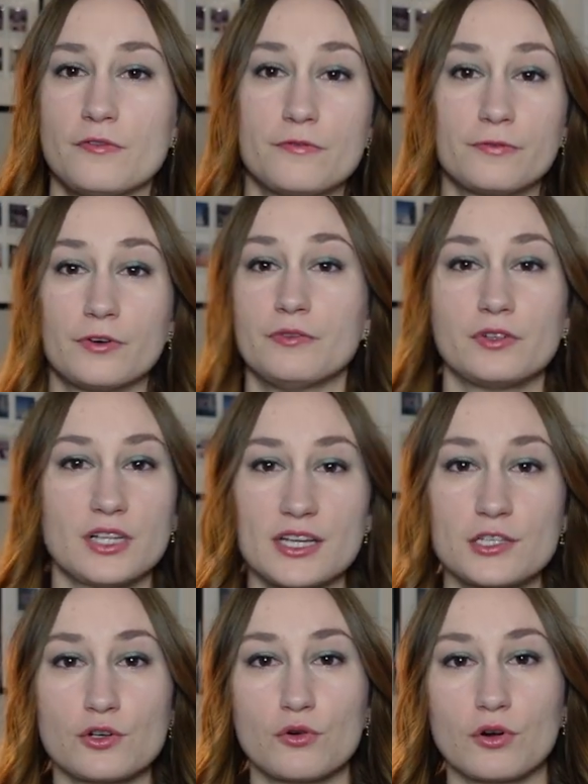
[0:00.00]

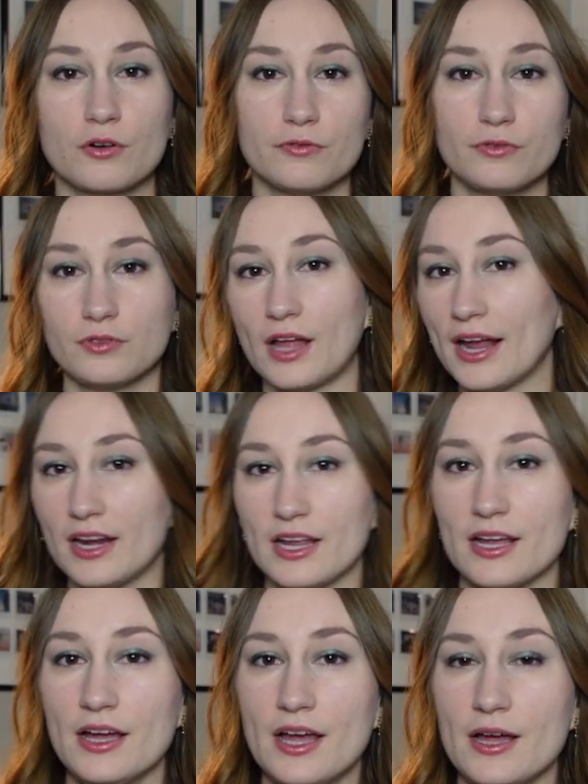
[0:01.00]
frivolous or
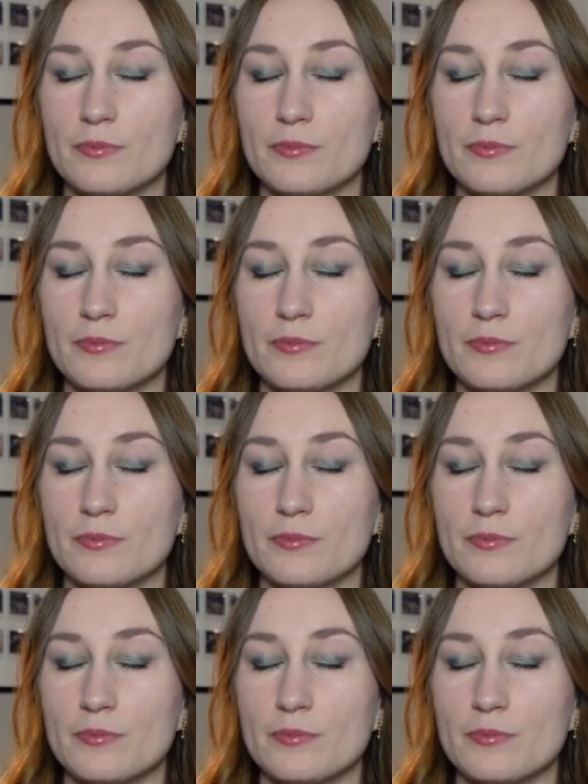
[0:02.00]
flighty,